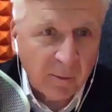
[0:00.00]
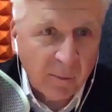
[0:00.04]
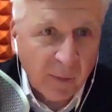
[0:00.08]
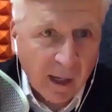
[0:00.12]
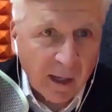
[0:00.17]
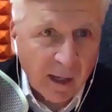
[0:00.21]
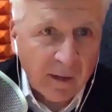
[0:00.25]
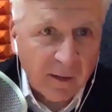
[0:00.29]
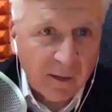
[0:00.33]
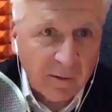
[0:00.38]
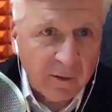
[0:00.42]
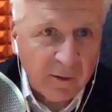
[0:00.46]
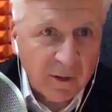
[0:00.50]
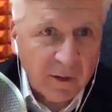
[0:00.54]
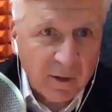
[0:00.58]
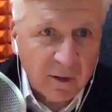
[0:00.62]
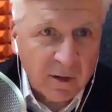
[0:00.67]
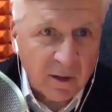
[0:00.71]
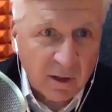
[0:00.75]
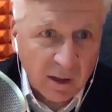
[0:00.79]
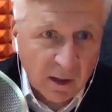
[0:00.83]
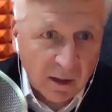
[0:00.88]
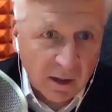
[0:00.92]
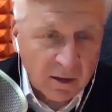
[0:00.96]
by the
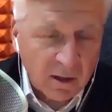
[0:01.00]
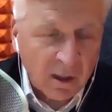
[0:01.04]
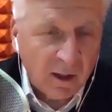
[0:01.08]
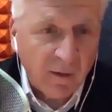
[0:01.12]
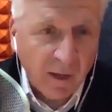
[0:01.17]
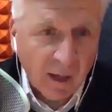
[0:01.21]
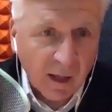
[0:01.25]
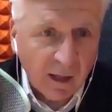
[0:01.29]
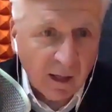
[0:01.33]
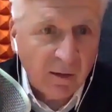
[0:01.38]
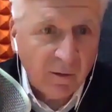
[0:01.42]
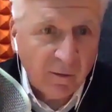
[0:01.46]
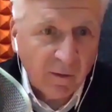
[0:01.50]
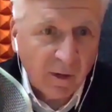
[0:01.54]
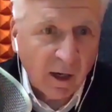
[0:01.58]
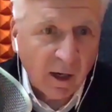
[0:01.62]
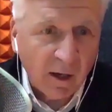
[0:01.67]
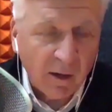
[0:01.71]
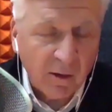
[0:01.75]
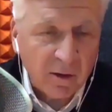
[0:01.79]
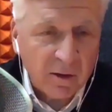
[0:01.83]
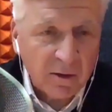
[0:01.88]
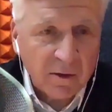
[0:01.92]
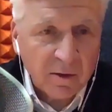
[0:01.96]
disease. They've had the
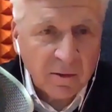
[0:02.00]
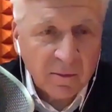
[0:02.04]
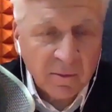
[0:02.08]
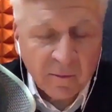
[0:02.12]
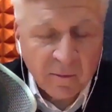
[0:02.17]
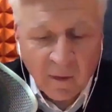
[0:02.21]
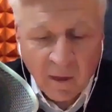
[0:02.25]
virus.